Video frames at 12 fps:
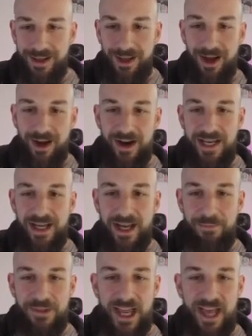All right,
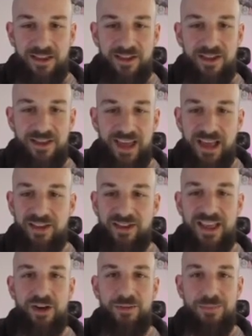up next, tasks
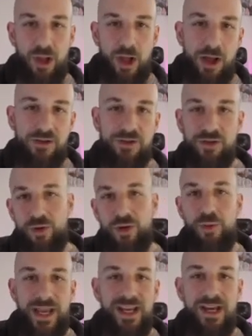that are blocked or
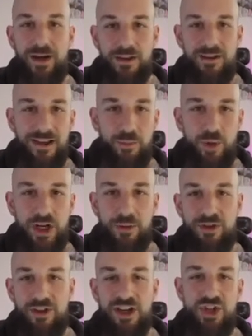waiting on someone. I
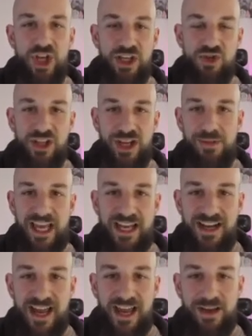was going to change the name of that
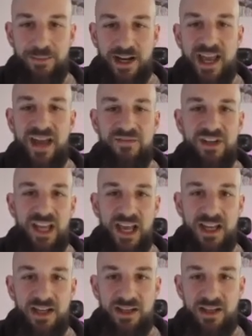tag, but I haven't
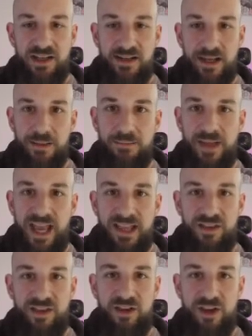yet.
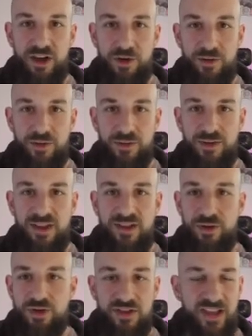And so these
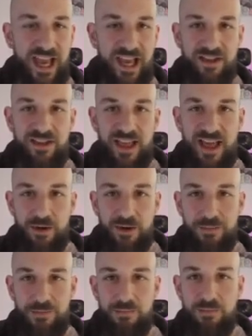are just tasks that are,
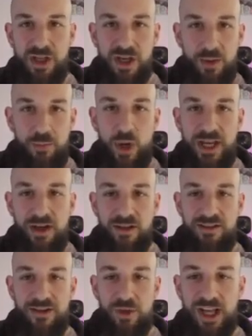I'm waiting on
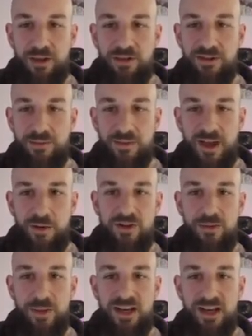someone else. I was
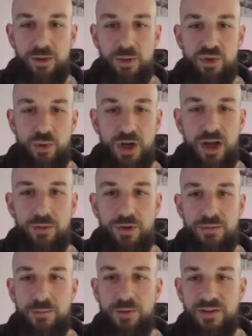debating which I
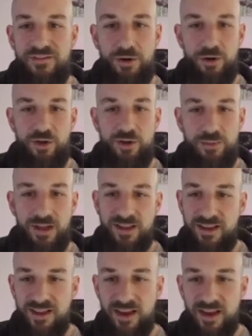would put first, but
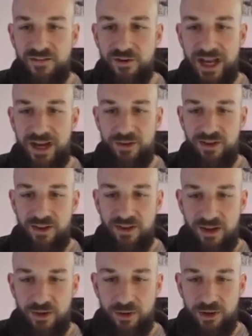for now, this is
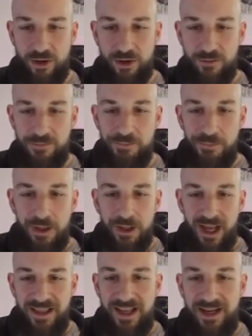the order.
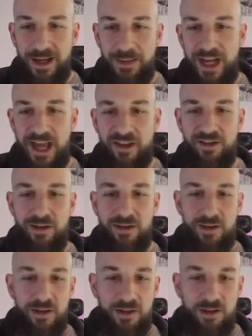And then up next.
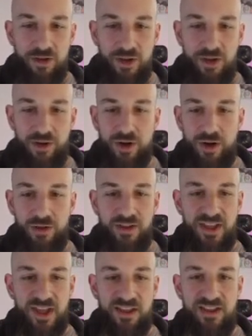So here are all the
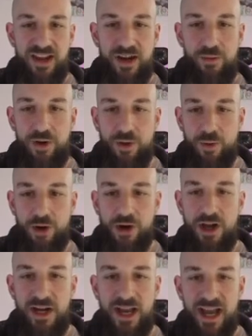things that I want to work
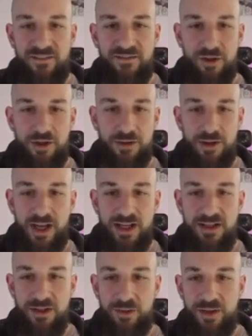on after I
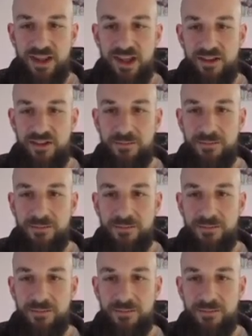deal with these.